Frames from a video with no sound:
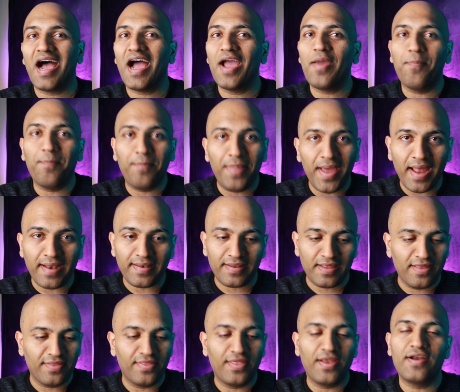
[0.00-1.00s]
I bet
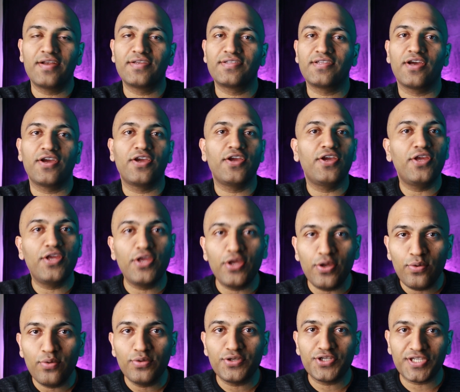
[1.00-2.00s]
there's a
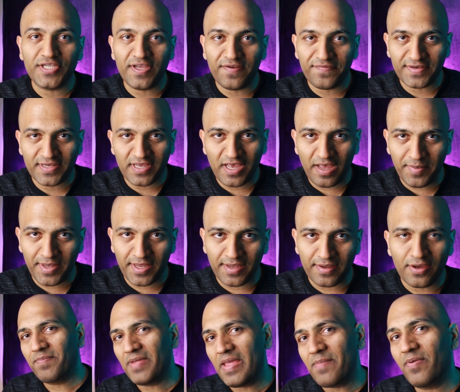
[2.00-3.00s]
huge shift coming.
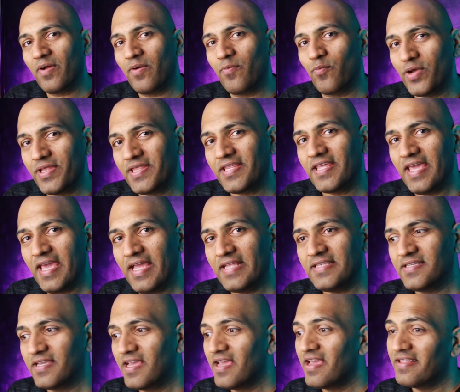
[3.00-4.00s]
People with
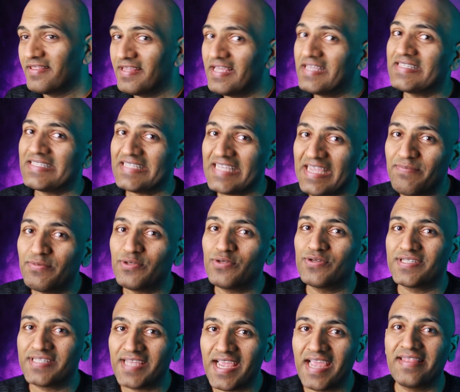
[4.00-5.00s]
kids, they seem to
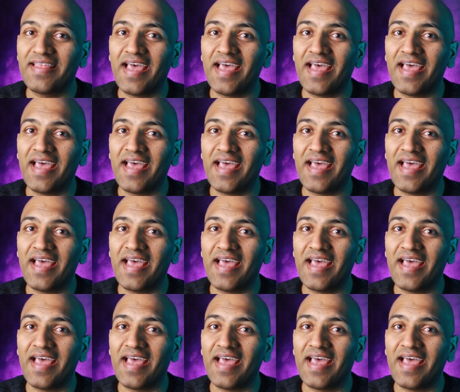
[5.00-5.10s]
say